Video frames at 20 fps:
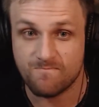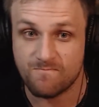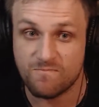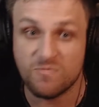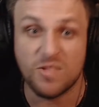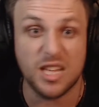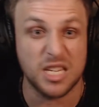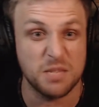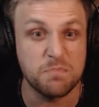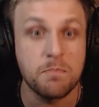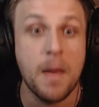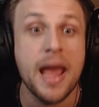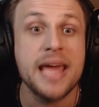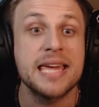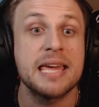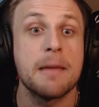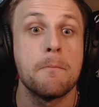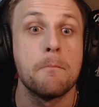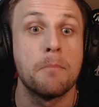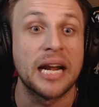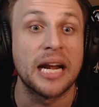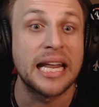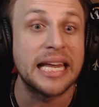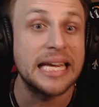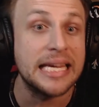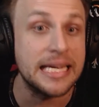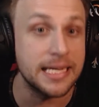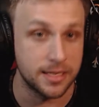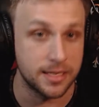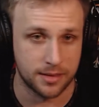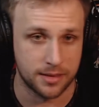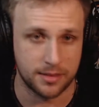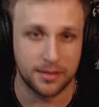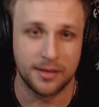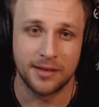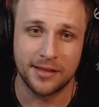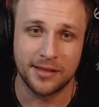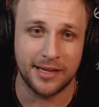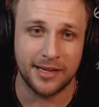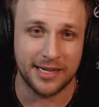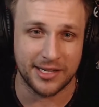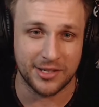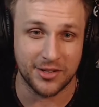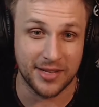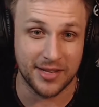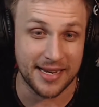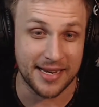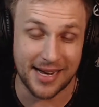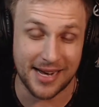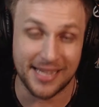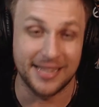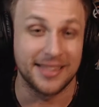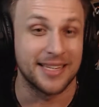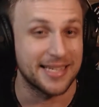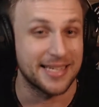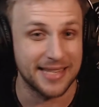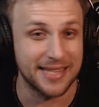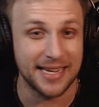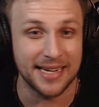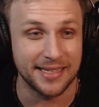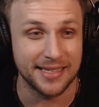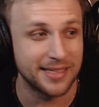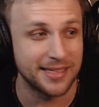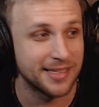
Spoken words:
Let's make him bleed. Like, sort of thing. I like that.